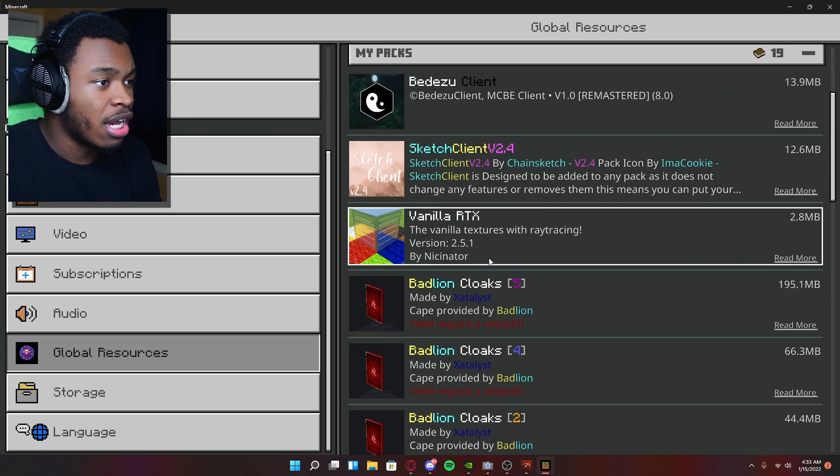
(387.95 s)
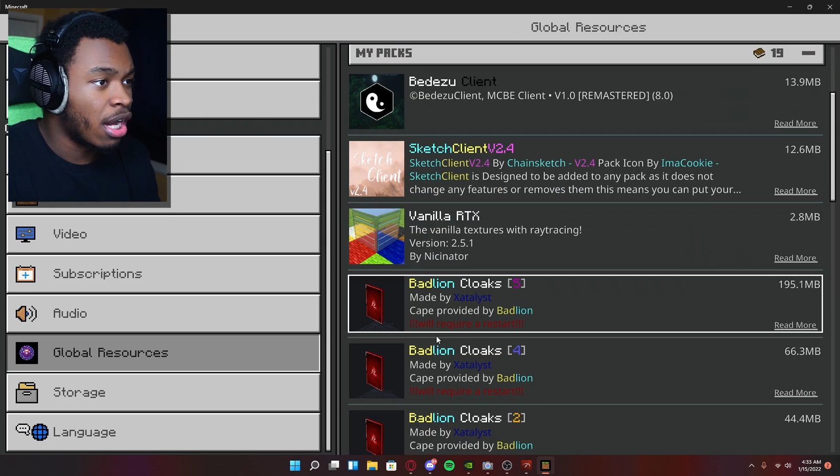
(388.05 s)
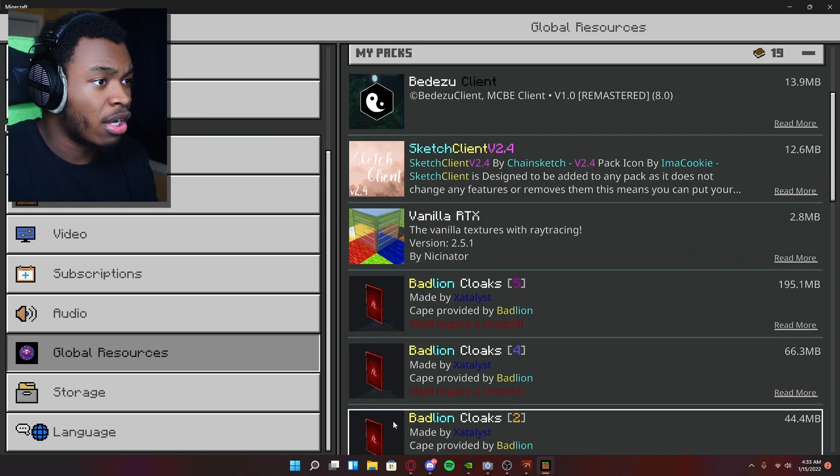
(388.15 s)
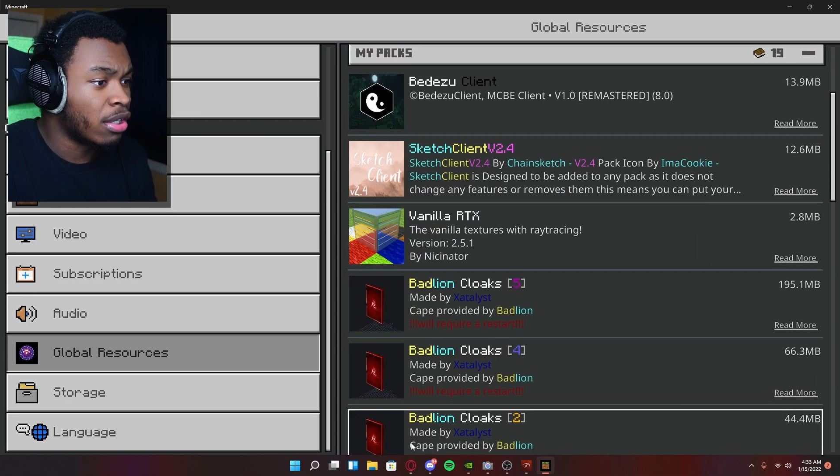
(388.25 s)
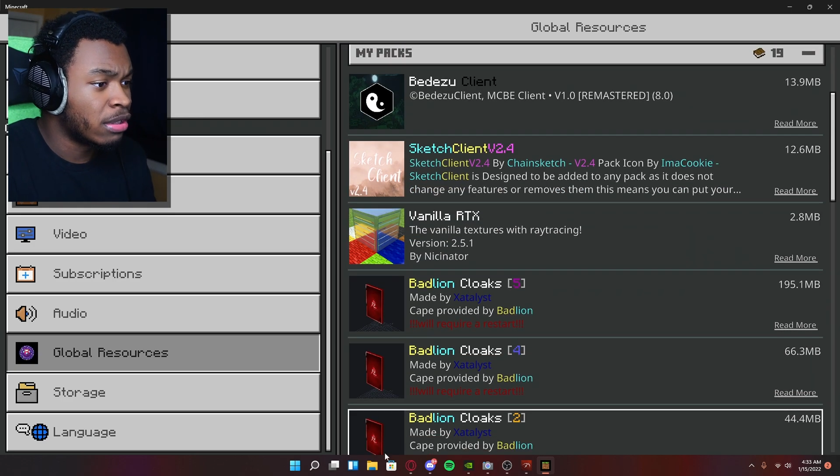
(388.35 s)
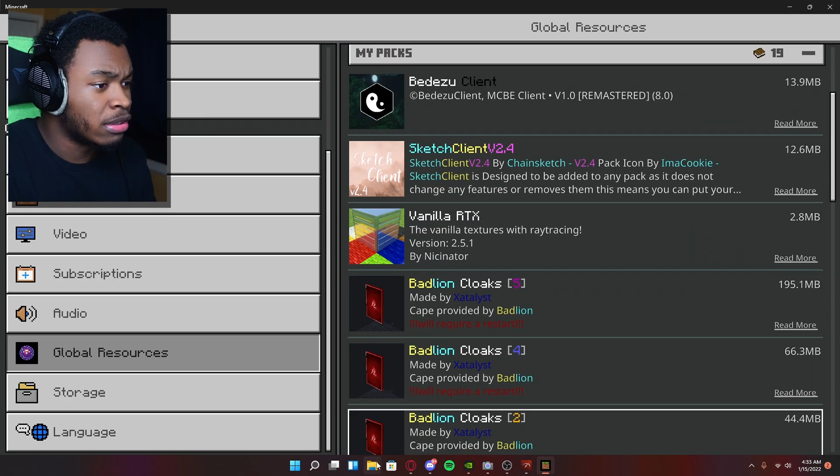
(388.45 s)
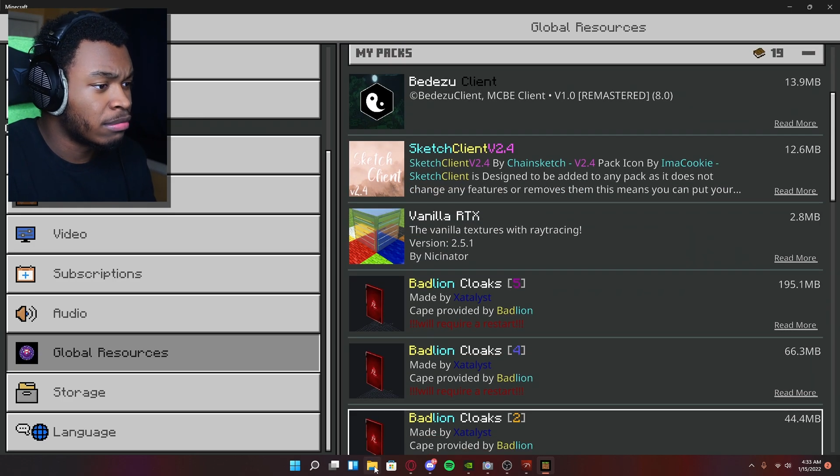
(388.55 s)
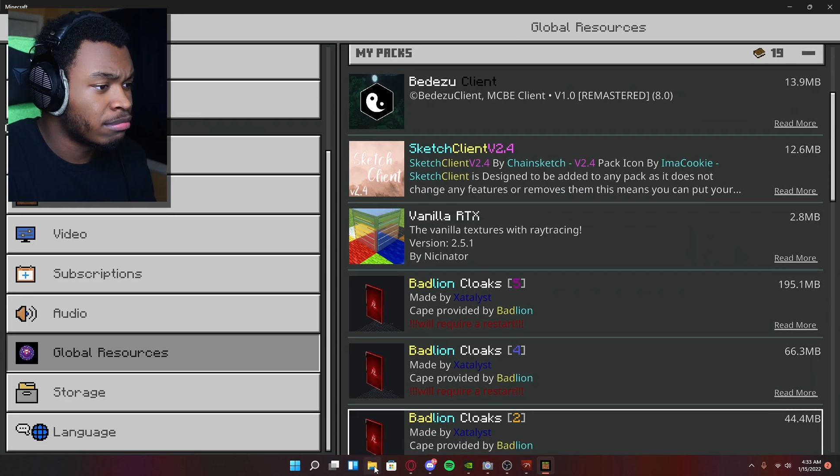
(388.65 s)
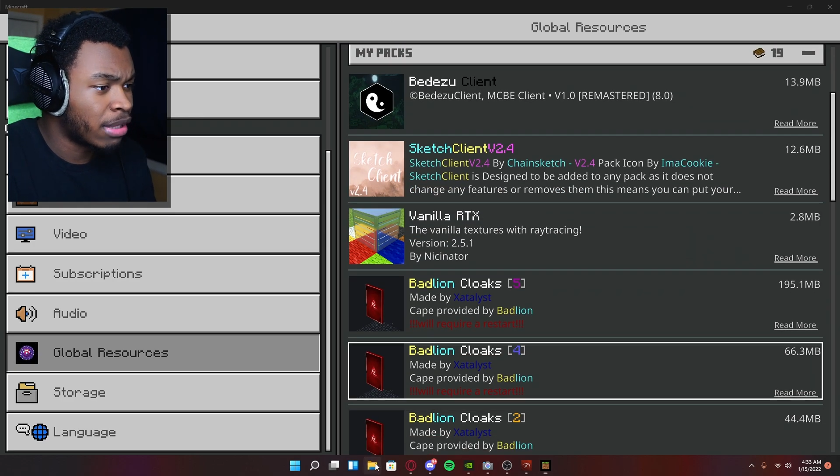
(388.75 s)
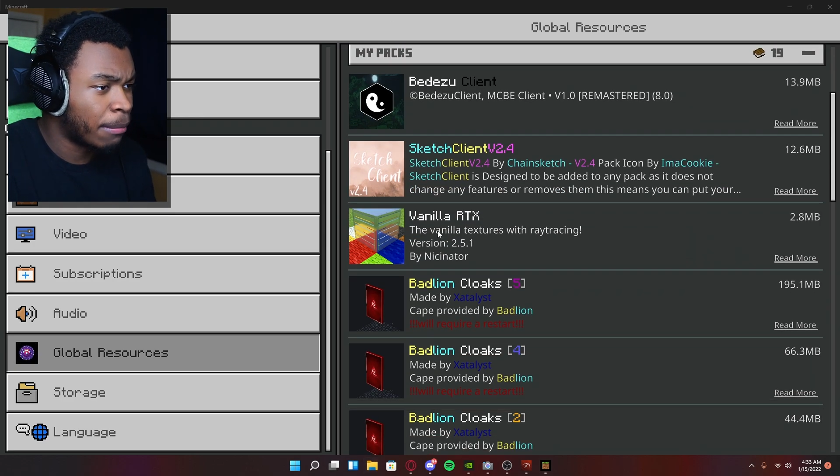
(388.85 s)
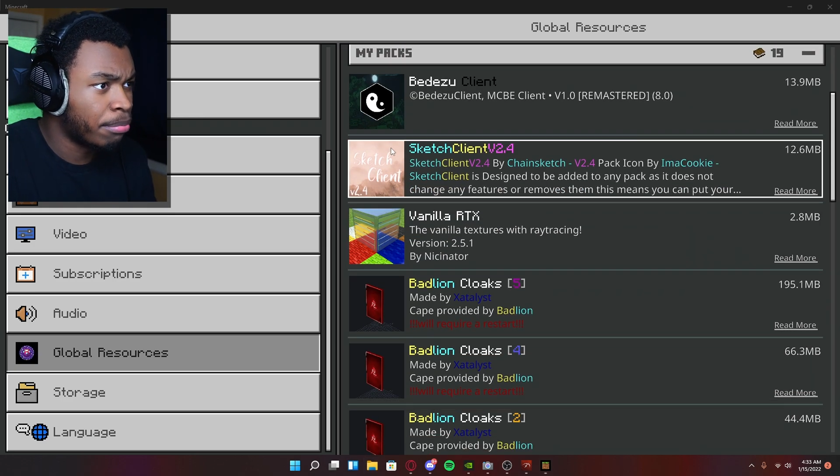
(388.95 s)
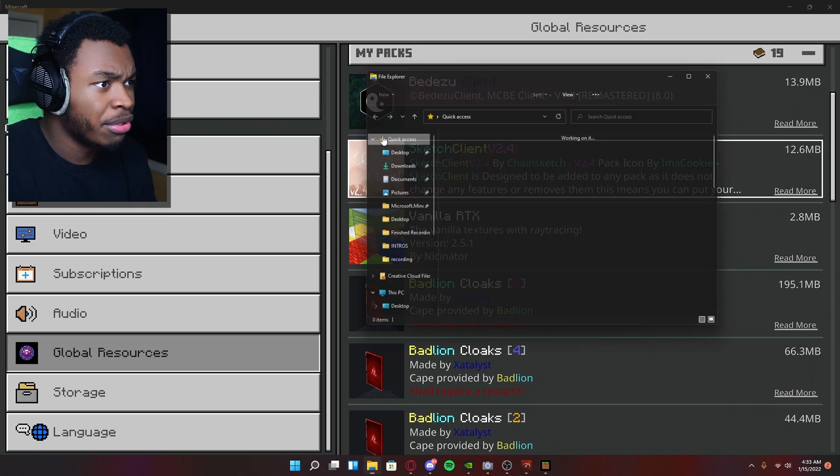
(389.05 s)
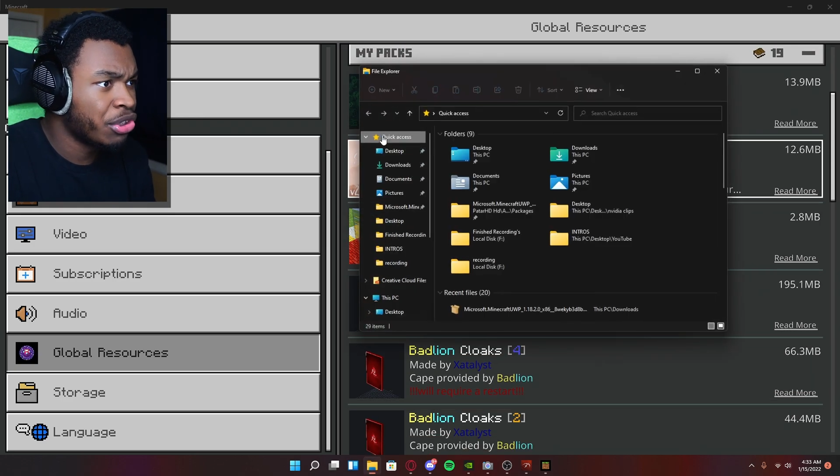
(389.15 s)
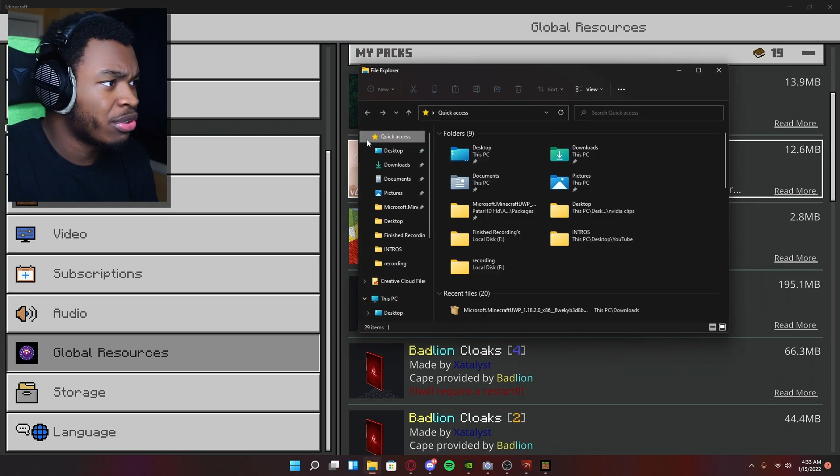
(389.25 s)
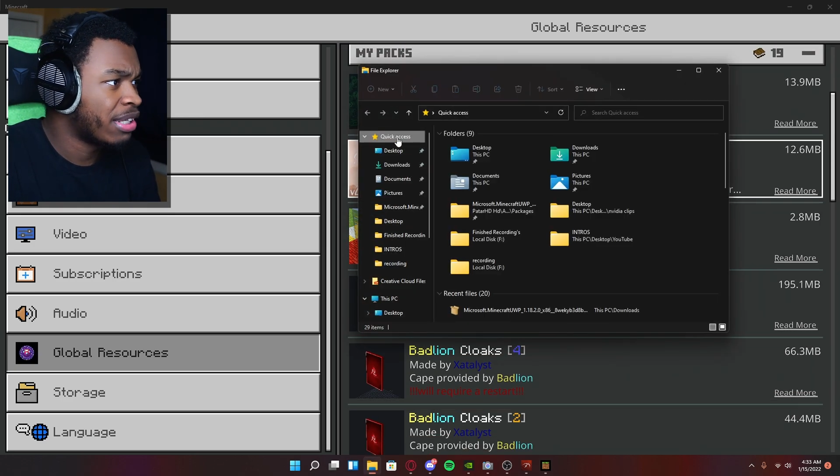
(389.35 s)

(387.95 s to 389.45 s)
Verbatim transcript: um I'm pretty sure I